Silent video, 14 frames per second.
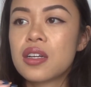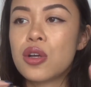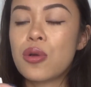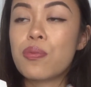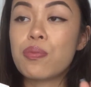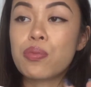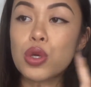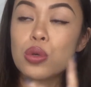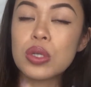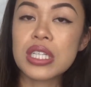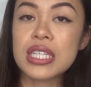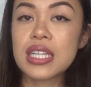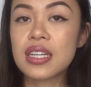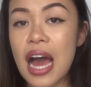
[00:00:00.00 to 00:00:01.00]

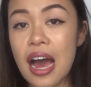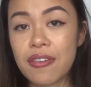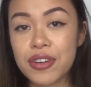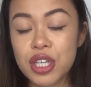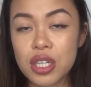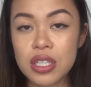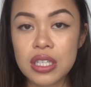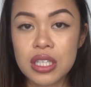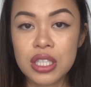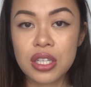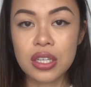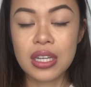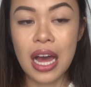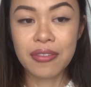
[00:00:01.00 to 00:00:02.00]
mutes the lavender a little so
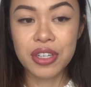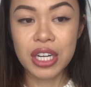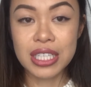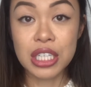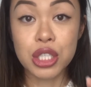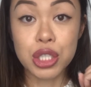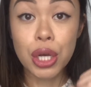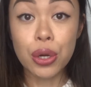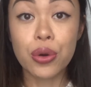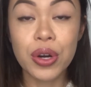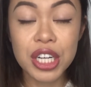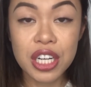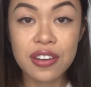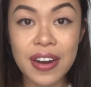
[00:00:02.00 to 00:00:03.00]
the lavender isn't too
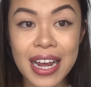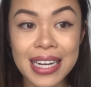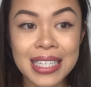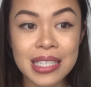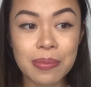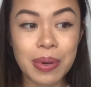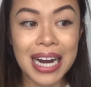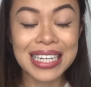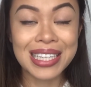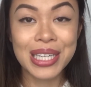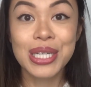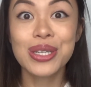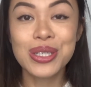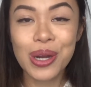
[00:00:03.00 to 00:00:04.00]
in your face, but I
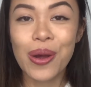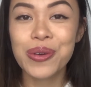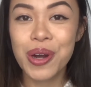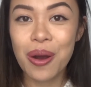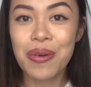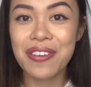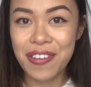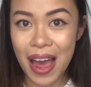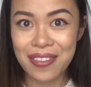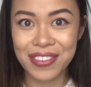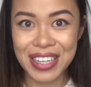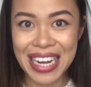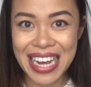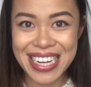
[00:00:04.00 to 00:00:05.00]
still don't know what
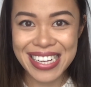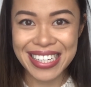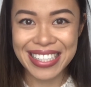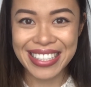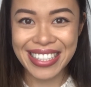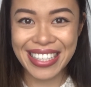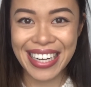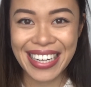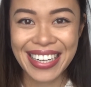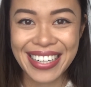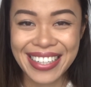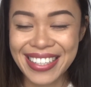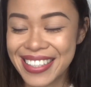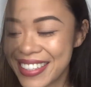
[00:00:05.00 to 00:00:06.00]
vetiver is.
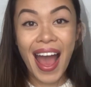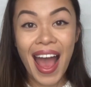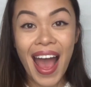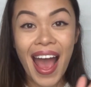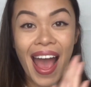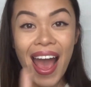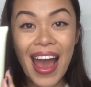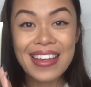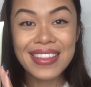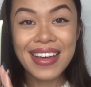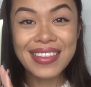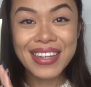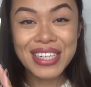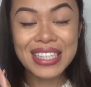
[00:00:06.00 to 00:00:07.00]
And then there's